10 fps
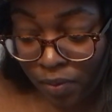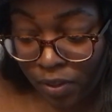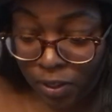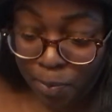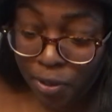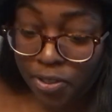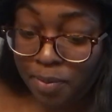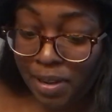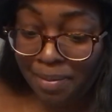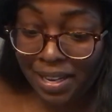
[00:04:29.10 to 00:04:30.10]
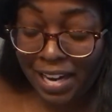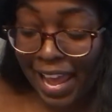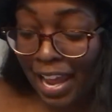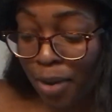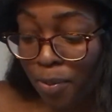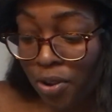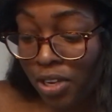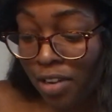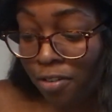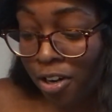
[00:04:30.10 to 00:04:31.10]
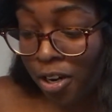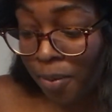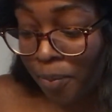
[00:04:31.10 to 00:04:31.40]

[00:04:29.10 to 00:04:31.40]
This person may be an animal lover.